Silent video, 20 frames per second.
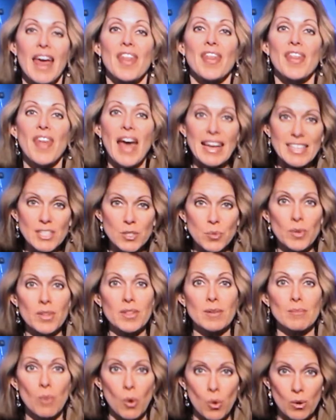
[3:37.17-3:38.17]
That's where the
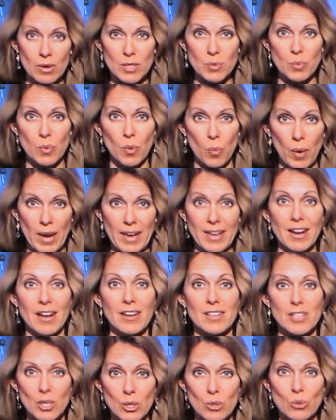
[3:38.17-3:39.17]
Moores will wait
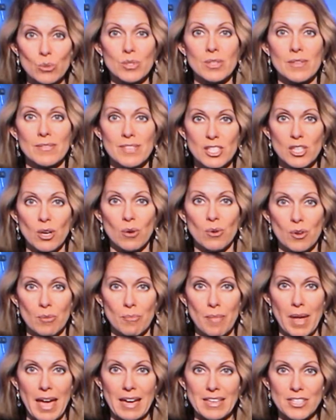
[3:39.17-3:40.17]
on news of a donor
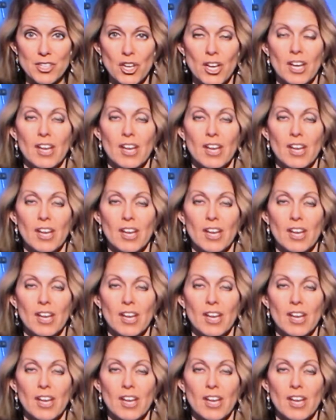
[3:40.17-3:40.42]
match.